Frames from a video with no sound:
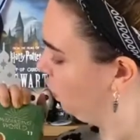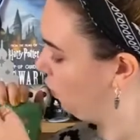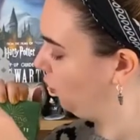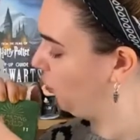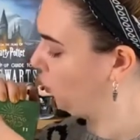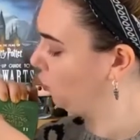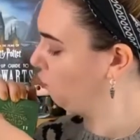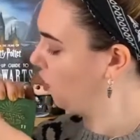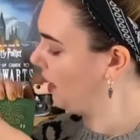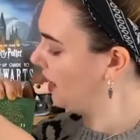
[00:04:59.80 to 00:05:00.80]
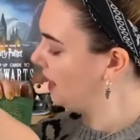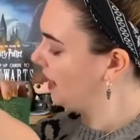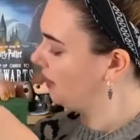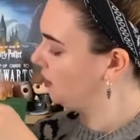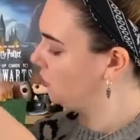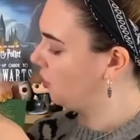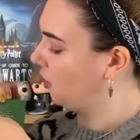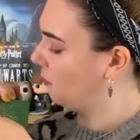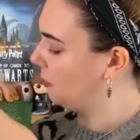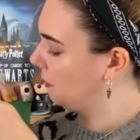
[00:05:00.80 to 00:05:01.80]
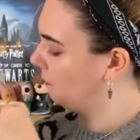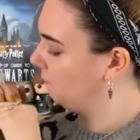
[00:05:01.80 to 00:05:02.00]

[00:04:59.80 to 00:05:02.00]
door falls right at the top.